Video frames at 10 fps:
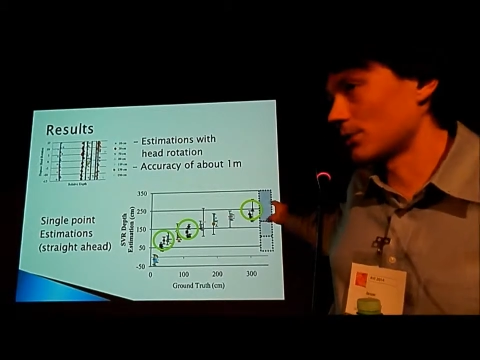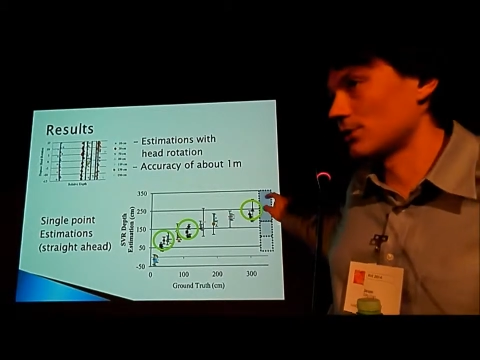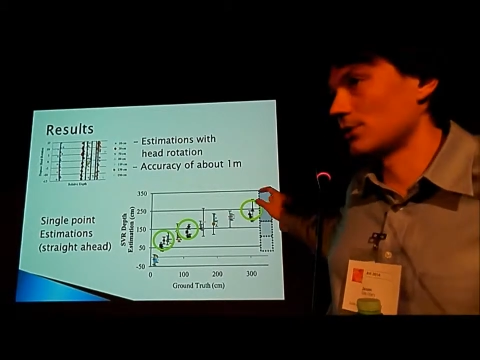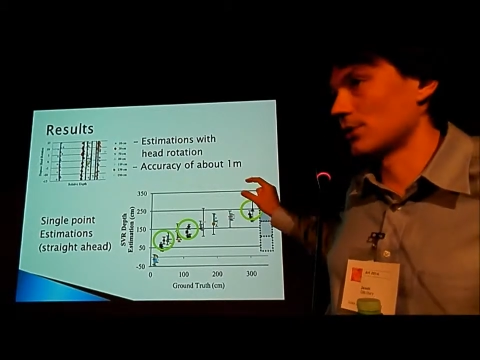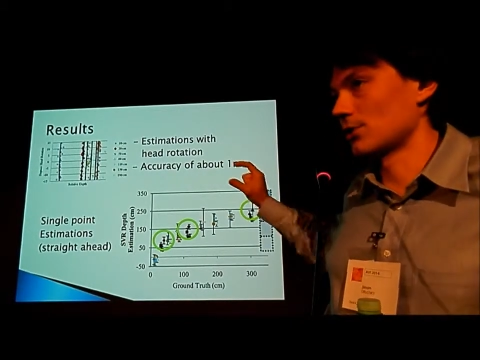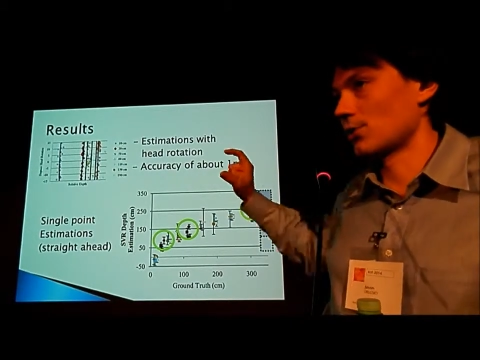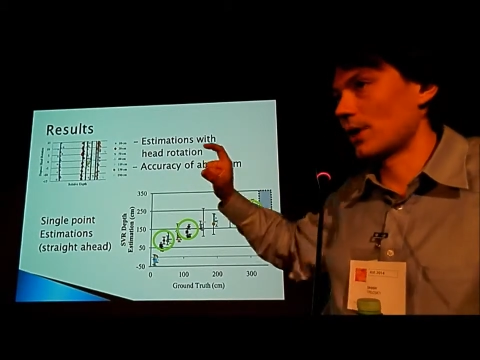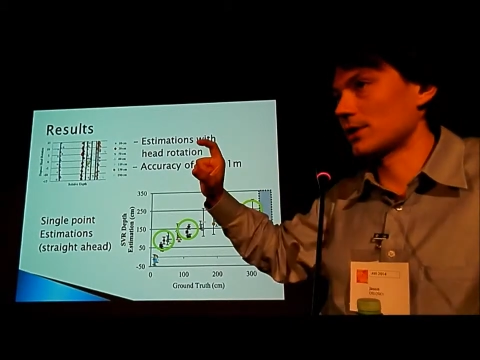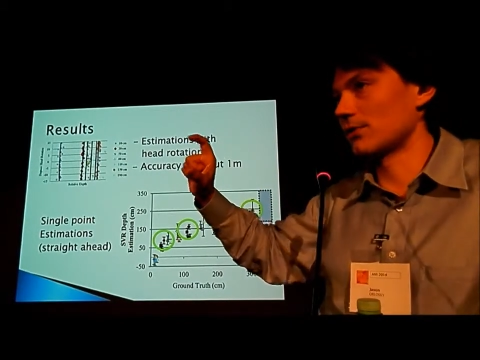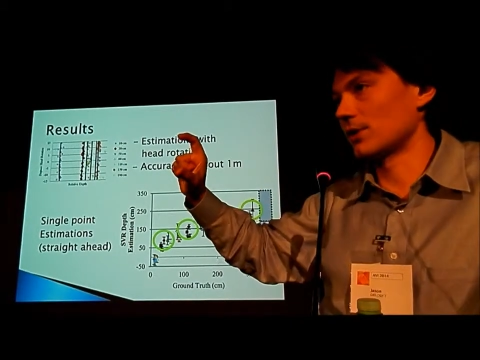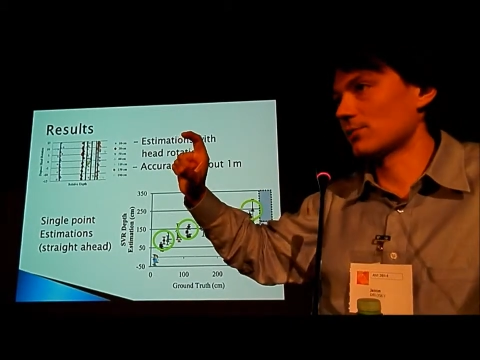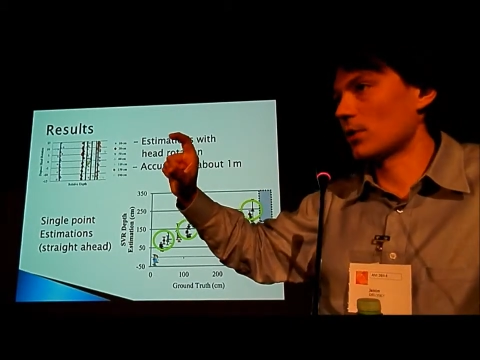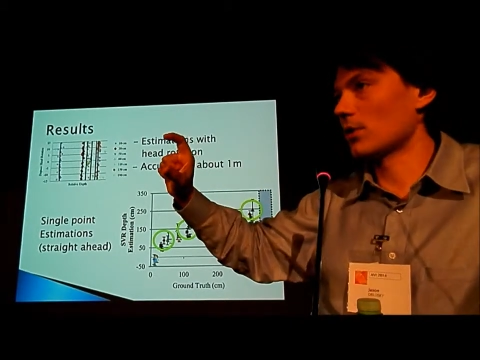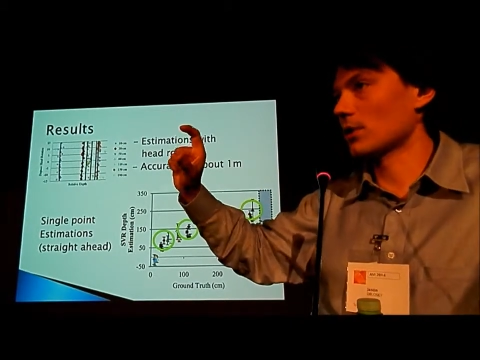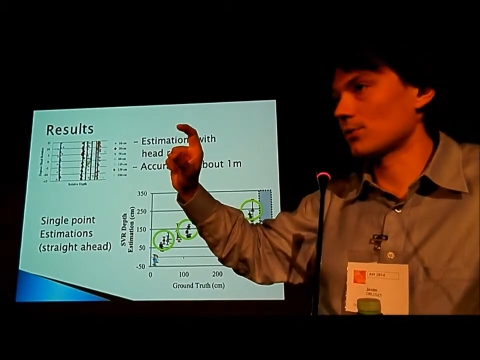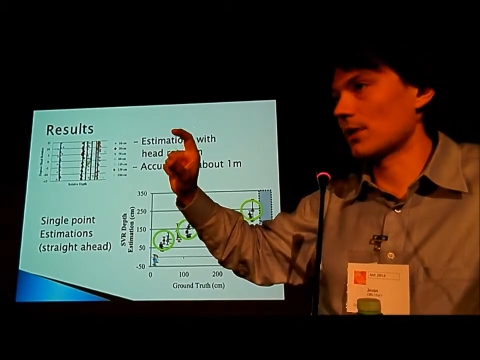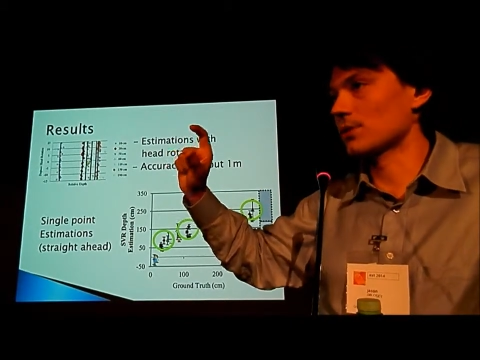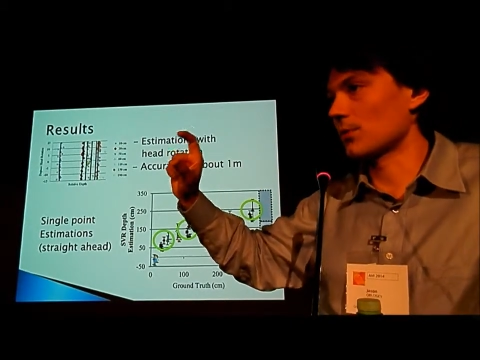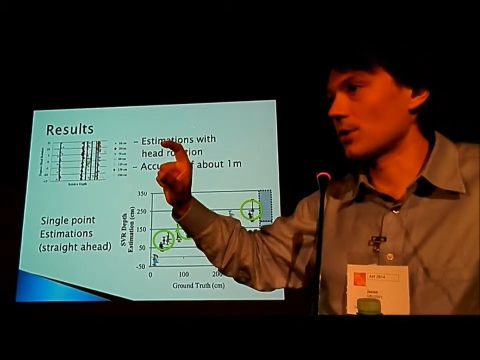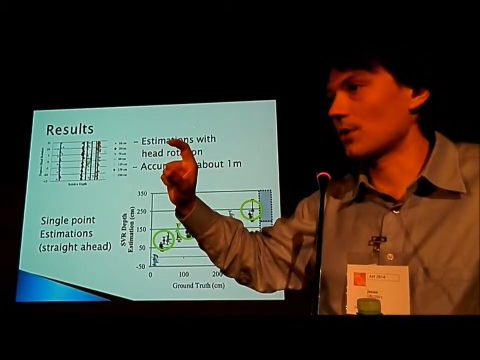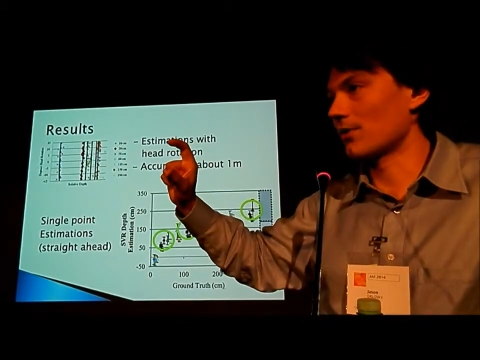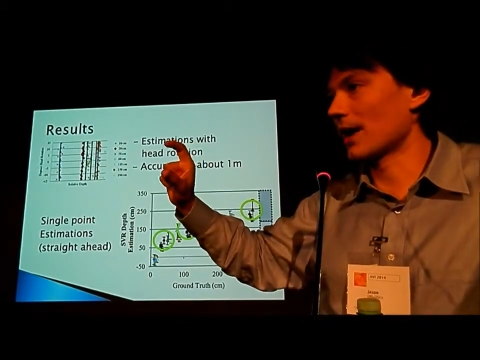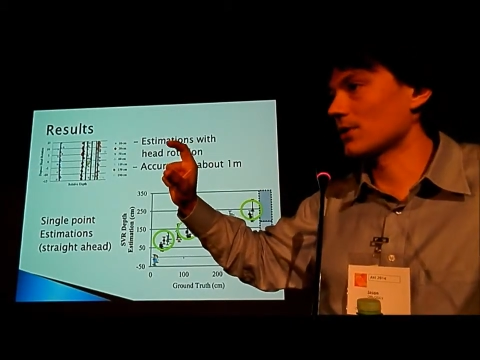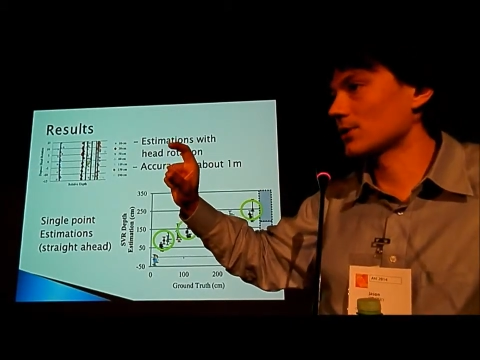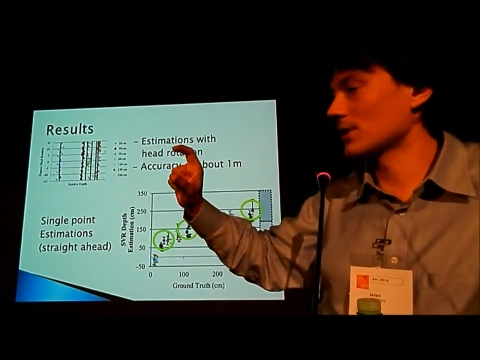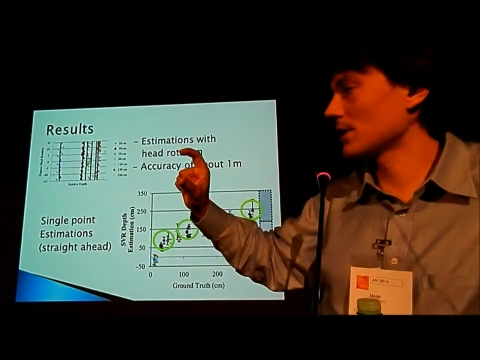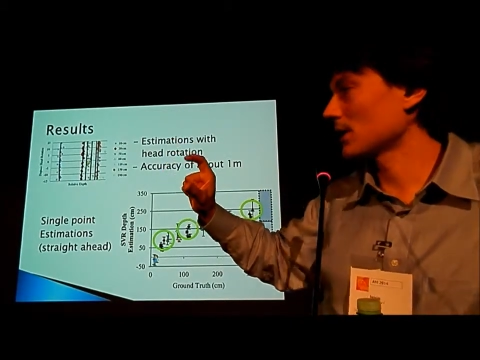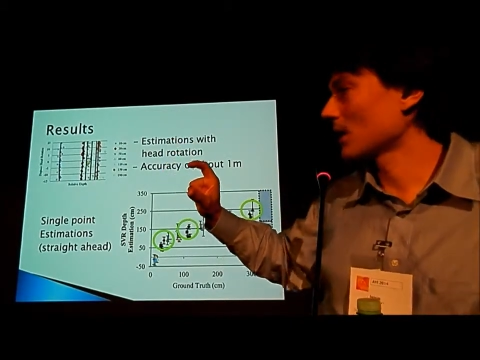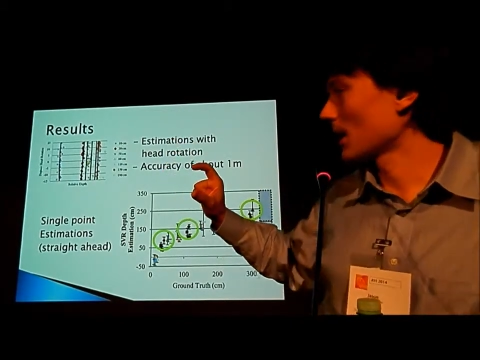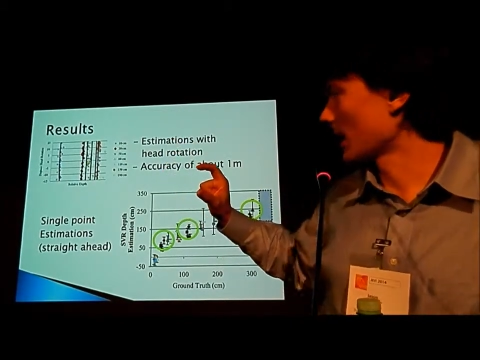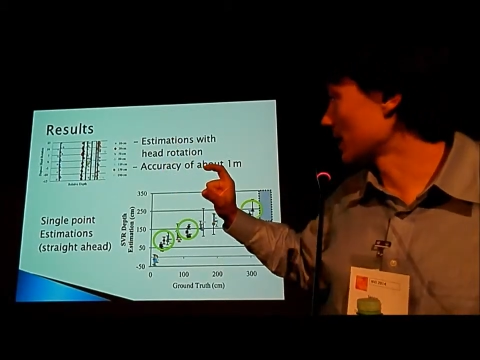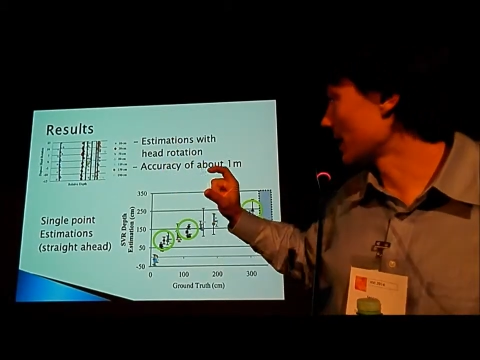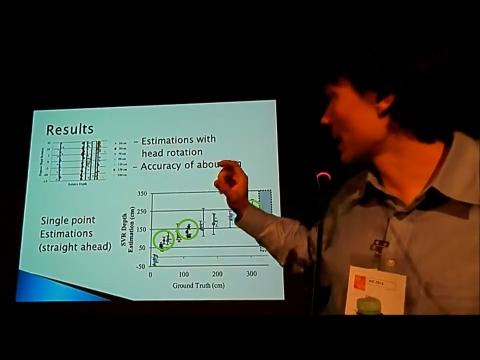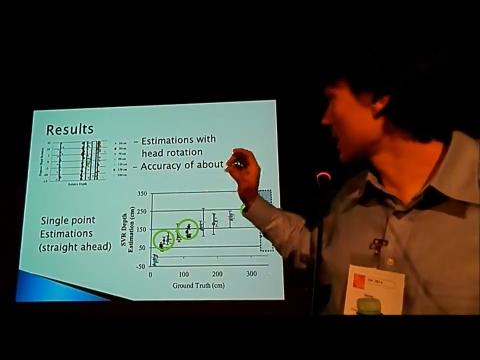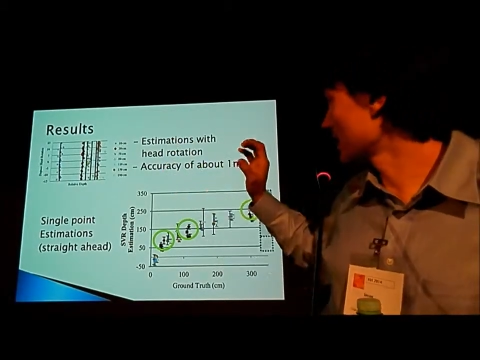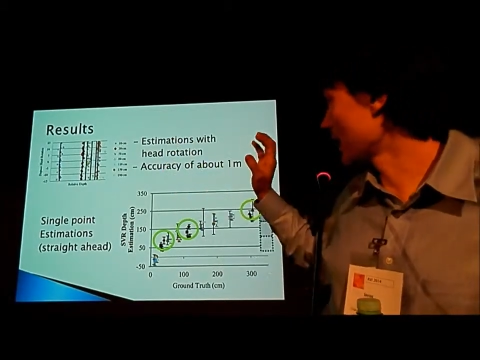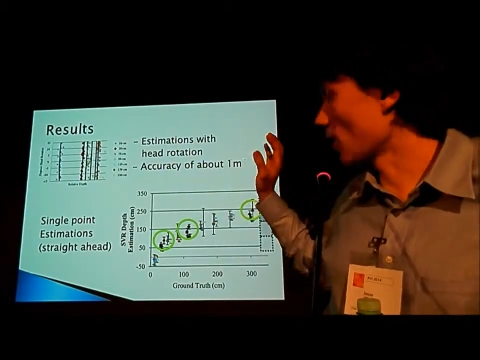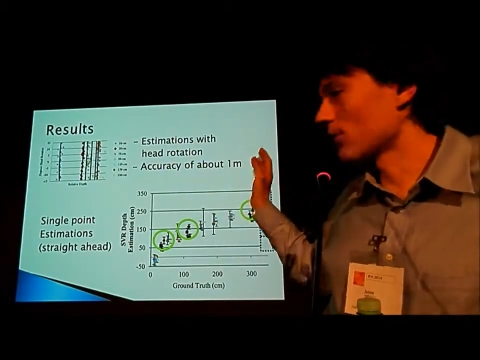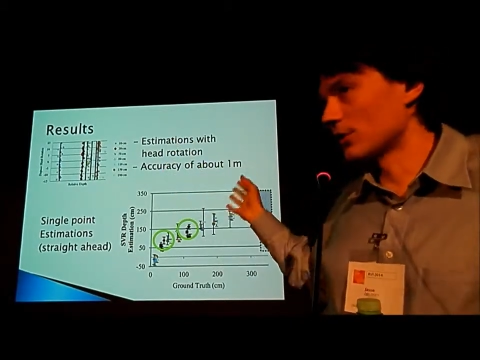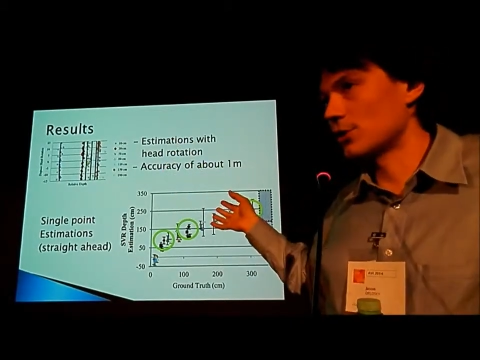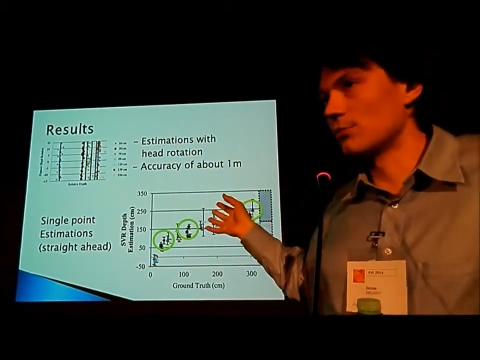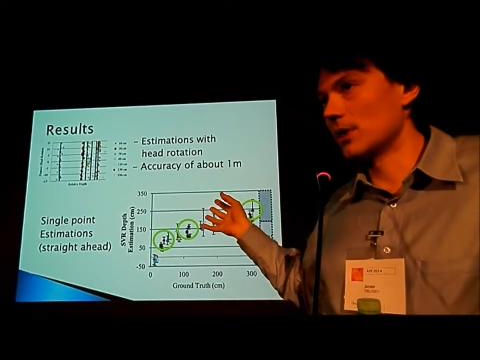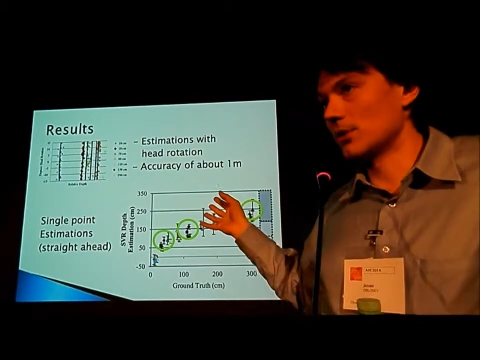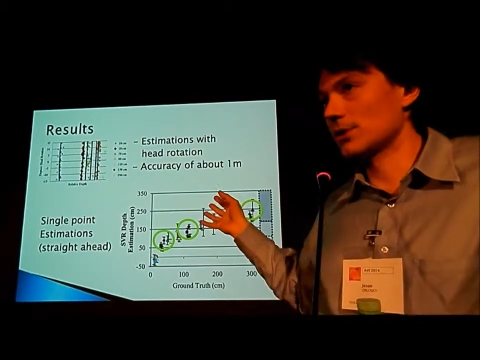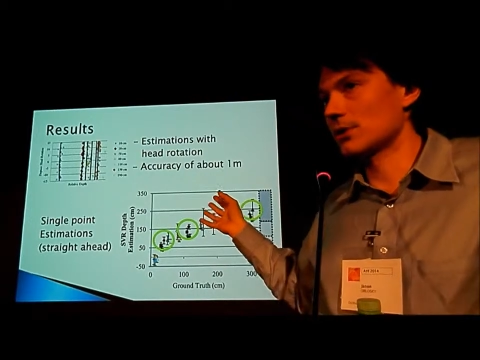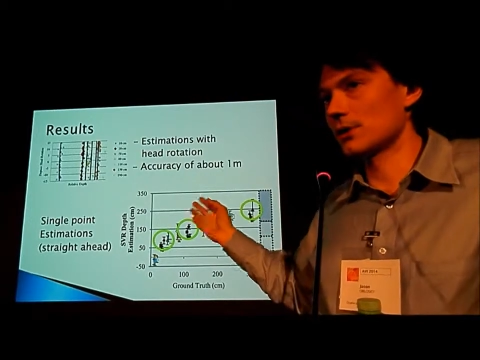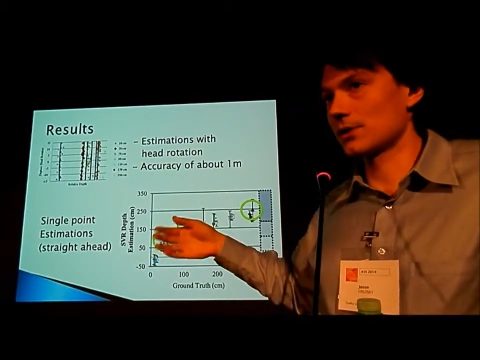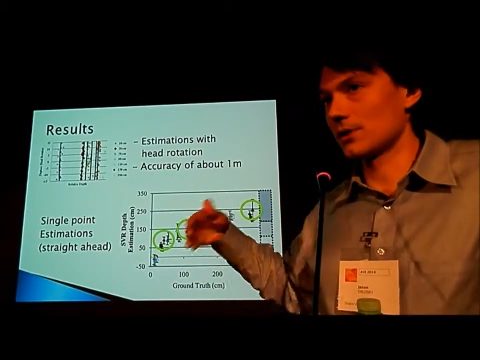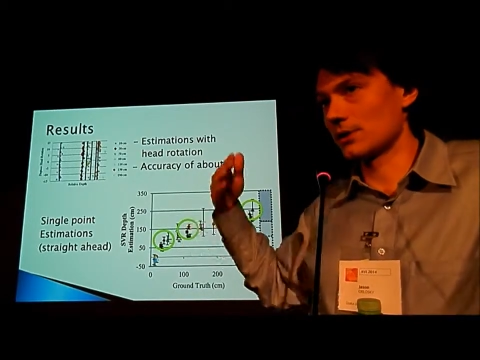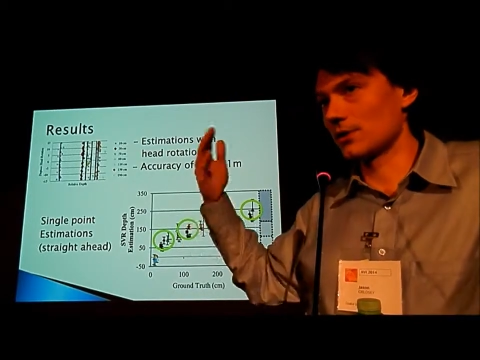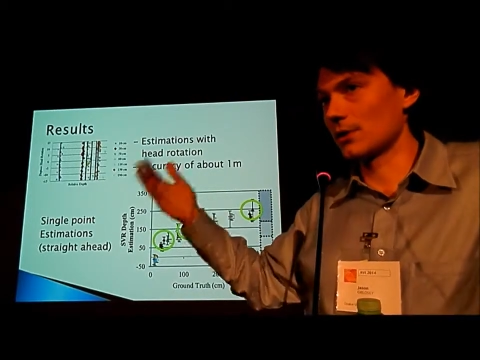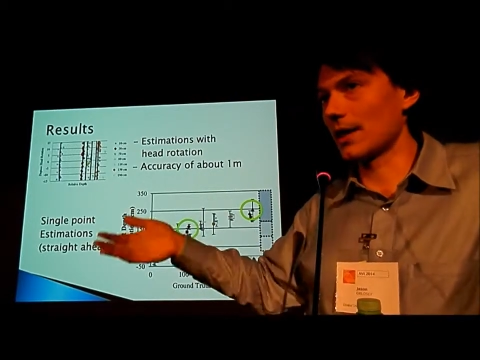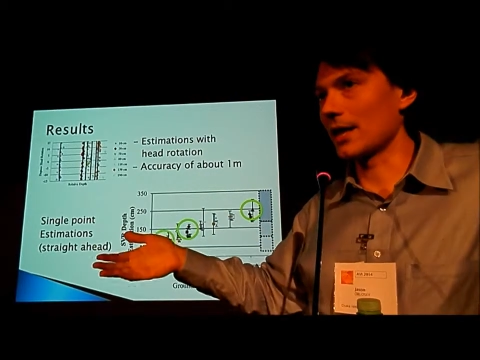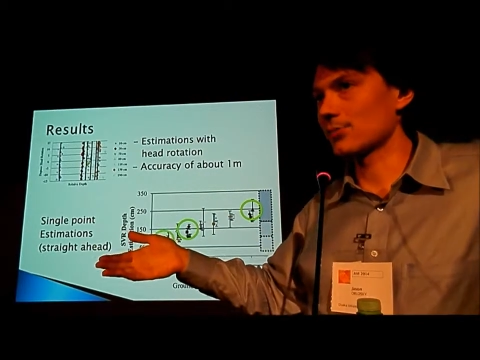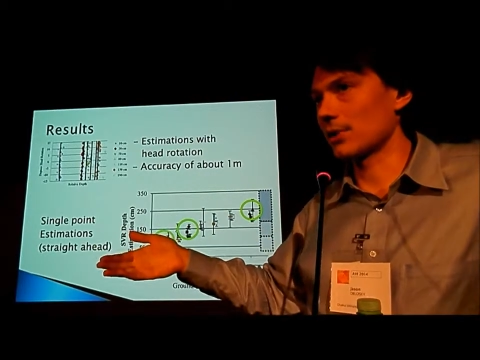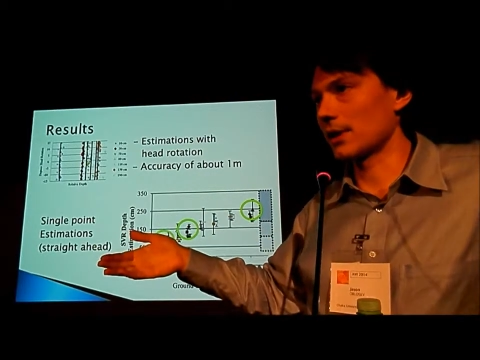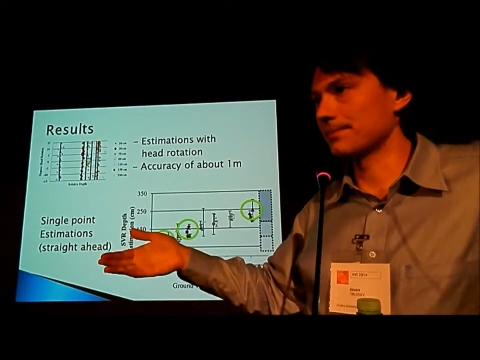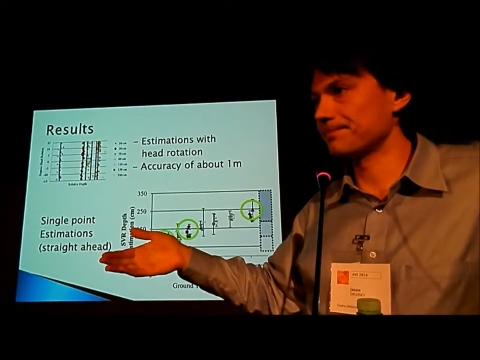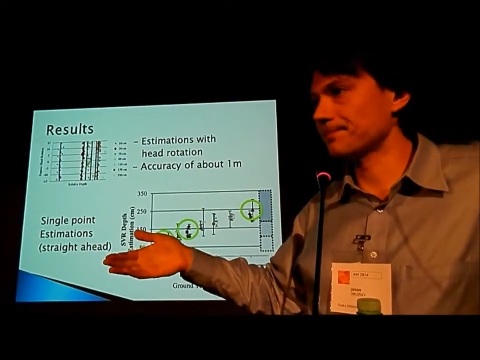first 2 zones are relatively small because we have some degree of accuracy, and then anything over 2 meters is considered the last plane,